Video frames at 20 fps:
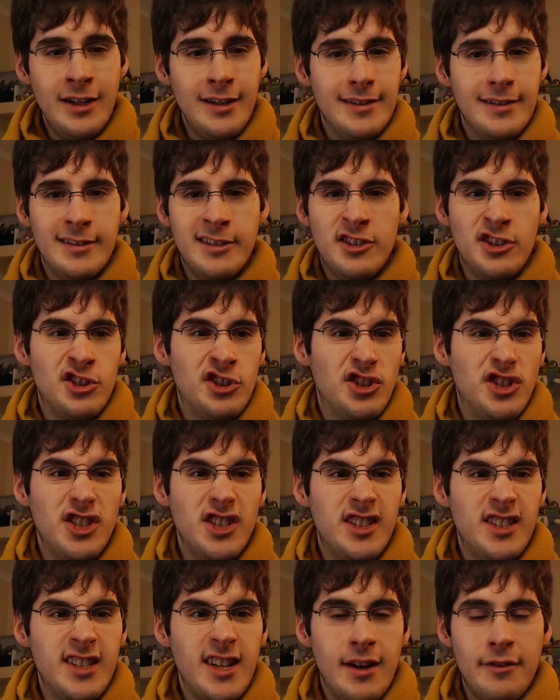It's just good
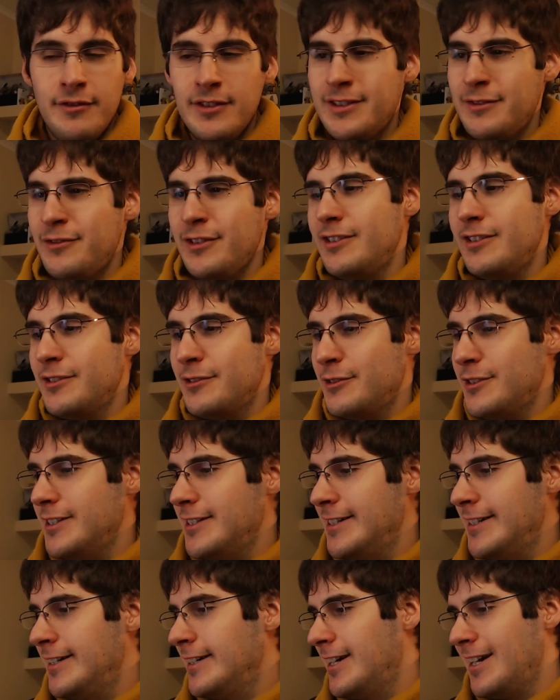stuff. It feels
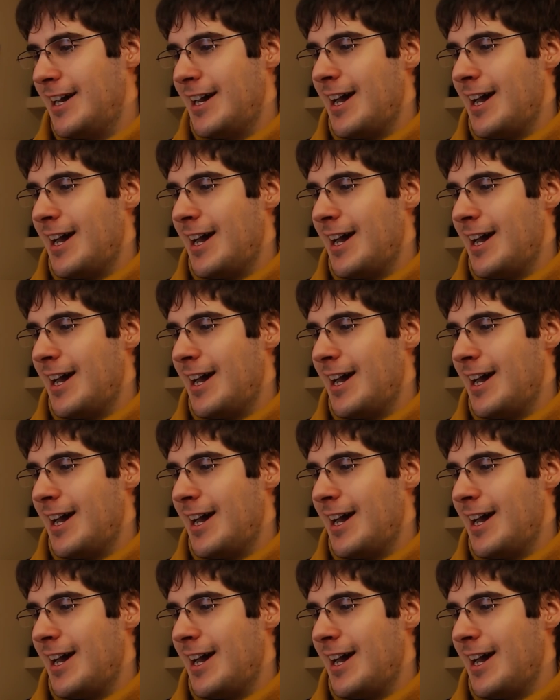really.